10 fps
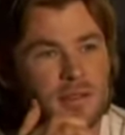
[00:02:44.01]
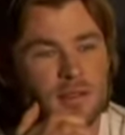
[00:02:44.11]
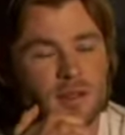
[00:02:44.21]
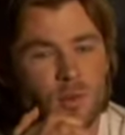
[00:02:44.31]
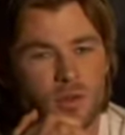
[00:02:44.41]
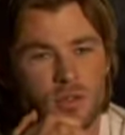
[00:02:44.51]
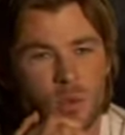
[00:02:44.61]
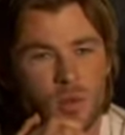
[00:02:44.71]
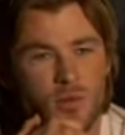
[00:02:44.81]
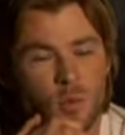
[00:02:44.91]
And so, watching
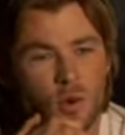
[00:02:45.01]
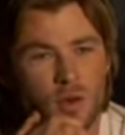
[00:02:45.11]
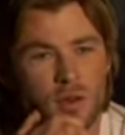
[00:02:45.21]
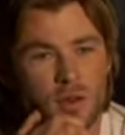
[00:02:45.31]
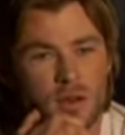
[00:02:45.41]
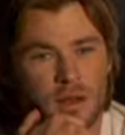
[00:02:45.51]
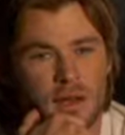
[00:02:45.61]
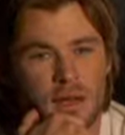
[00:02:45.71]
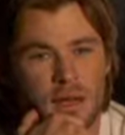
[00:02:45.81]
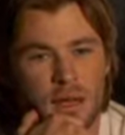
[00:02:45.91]
all of them work and
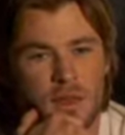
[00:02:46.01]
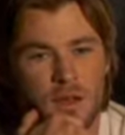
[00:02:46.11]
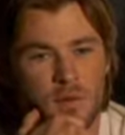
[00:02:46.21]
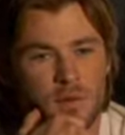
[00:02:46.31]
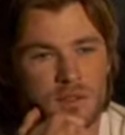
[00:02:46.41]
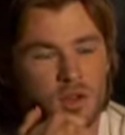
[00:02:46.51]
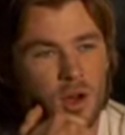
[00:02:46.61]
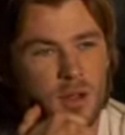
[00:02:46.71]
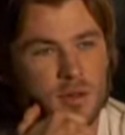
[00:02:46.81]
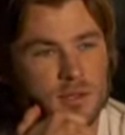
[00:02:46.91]
their different
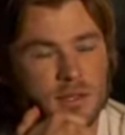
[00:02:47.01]
styles,